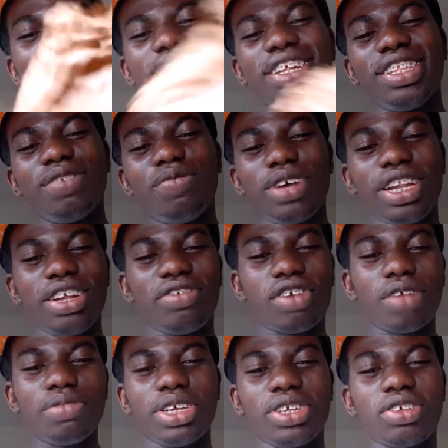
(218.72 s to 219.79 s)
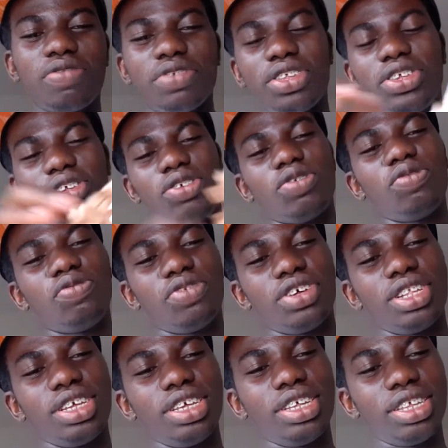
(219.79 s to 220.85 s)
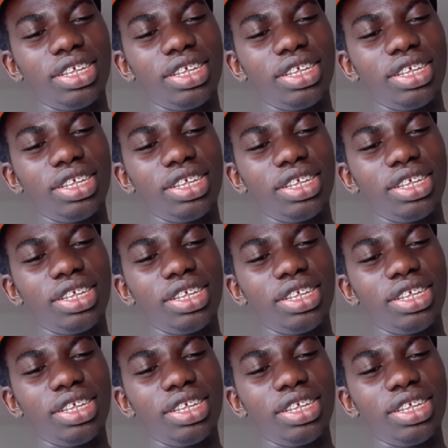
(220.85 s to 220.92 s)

the way they wrap their stuff is so funny.